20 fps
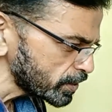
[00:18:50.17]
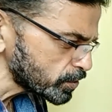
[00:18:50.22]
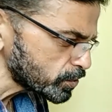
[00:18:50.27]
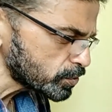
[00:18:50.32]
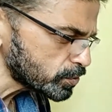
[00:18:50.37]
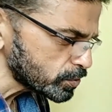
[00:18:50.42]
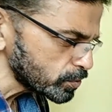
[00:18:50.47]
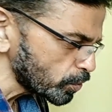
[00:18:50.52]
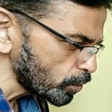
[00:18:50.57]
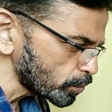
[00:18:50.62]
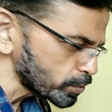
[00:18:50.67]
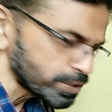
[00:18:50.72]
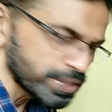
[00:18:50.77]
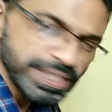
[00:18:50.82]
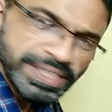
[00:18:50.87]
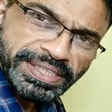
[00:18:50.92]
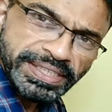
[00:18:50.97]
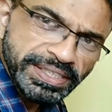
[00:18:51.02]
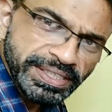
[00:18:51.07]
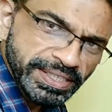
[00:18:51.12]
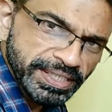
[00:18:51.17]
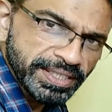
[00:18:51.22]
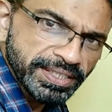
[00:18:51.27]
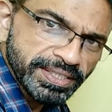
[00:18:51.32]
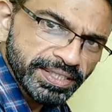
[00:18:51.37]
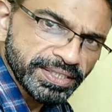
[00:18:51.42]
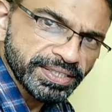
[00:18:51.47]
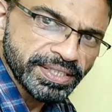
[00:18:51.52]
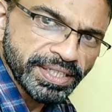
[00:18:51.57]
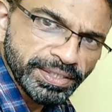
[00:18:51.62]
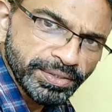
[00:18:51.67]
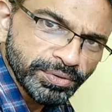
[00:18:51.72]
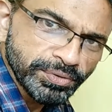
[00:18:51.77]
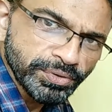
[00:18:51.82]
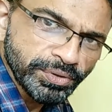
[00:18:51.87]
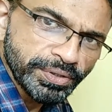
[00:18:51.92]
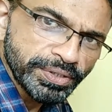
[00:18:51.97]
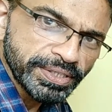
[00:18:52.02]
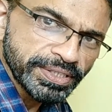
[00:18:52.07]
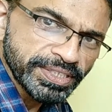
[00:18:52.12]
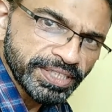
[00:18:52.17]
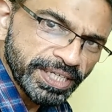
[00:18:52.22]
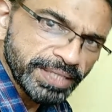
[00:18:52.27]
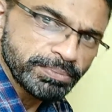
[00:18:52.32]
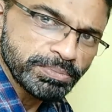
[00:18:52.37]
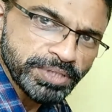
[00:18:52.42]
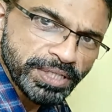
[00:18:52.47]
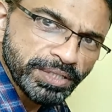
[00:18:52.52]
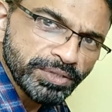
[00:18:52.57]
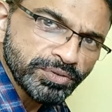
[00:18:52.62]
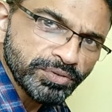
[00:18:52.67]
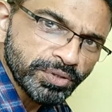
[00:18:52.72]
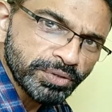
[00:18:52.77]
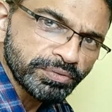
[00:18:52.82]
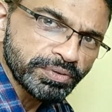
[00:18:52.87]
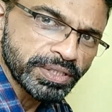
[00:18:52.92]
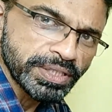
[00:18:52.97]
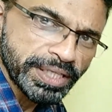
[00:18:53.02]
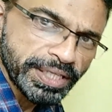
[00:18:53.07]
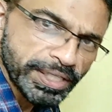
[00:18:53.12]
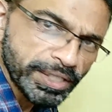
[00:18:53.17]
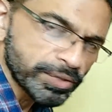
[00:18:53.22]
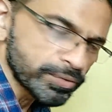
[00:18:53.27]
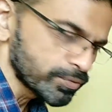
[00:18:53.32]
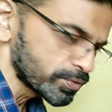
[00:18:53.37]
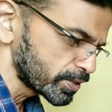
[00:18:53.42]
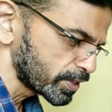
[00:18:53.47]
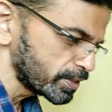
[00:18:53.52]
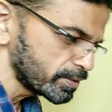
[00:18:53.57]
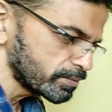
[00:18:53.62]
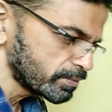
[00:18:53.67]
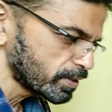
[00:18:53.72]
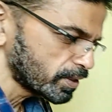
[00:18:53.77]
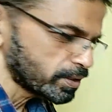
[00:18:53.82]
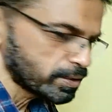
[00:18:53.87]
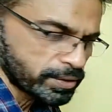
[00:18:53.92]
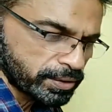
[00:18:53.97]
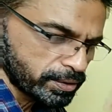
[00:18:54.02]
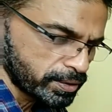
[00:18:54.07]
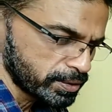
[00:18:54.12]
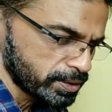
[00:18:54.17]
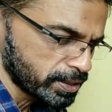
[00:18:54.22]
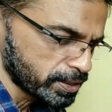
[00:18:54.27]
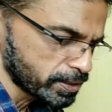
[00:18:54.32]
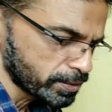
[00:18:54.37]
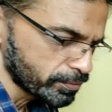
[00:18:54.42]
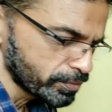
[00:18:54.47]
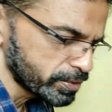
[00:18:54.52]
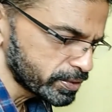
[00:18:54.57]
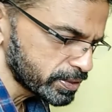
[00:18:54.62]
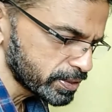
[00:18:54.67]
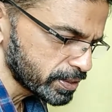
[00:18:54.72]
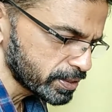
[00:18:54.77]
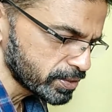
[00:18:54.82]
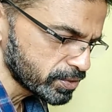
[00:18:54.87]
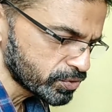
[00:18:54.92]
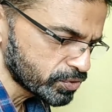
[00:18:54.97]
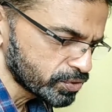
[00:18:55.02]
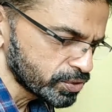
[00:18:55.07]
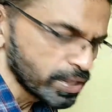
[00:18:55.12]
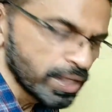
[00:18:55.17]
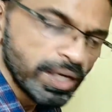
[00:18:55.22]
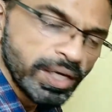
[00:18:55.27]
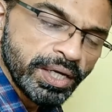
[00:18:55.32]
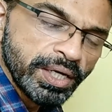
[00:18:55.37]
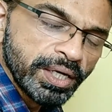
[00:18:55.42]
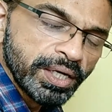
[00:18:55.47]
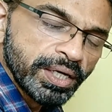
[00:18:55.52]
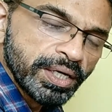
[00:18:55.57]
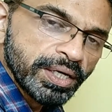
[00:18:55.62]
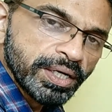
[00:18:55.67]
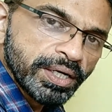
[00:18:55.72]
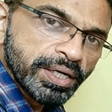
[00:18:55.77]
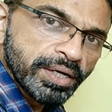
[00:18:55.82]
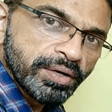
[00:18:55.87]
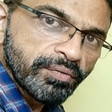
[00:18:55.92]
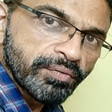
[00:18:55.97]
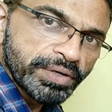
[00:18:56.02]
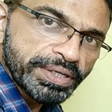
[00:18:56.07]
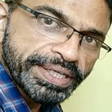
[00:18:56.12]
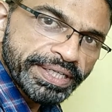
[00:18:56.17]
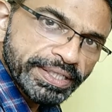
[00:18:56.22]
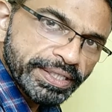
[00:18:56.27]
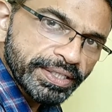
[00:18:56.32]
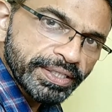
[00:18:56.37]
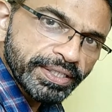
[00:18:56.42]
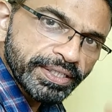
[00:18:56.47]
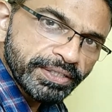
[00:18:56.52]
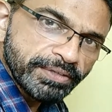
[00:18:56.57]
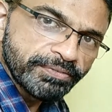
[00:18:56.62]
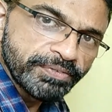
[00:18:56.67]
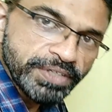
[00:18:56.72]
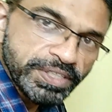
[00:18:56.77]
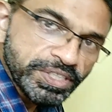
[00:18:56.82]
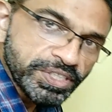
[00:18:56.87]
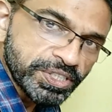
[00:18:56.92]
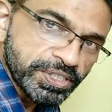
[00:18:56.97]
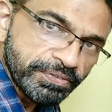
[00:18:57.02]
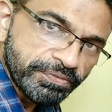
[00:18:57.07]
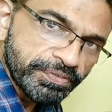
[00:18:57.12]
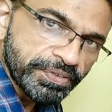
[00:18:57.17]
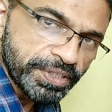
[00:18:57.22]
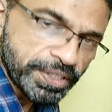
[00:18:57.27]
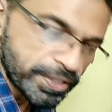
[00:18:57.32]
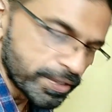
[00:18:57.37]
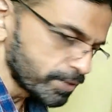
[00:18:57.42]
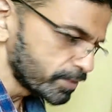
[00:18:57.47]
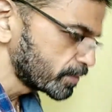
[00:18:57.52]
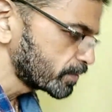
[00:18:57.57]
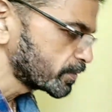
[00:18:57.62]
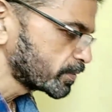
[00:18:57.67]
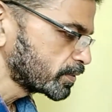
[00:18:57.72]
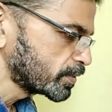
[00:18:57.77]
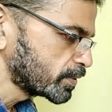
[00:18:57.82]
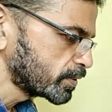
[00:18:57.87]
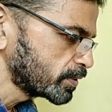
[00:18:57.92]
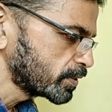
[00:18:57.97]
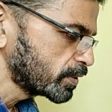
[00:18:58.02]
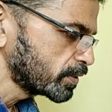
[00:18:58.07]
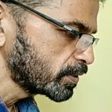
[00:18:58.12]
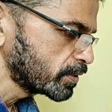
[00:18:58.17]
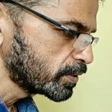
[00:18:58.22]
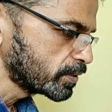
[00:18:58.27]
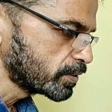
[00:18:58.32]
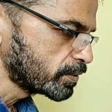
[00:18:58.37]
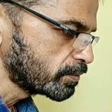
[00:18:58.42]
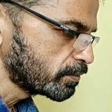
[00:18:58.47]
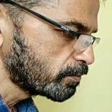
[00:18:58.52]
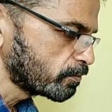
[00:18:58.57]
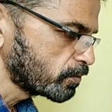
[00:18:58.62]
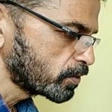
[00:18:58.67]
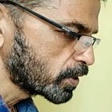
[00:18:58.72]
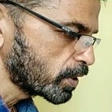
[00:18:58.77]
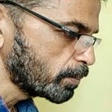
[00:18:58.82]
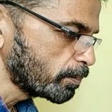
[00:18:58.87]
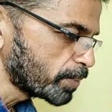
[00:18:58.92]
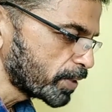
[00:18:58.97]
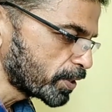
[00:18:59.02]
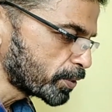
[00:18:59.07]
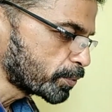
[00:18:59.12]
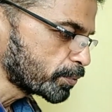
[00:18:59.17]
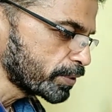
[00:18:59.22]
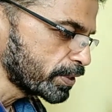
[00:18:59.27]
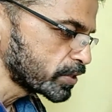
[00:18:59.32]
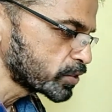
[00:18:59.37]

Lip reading: S0t is another sinusoid, the same sinusoid with a negative sign, or in other words, it is 180-degree phase shifted compared to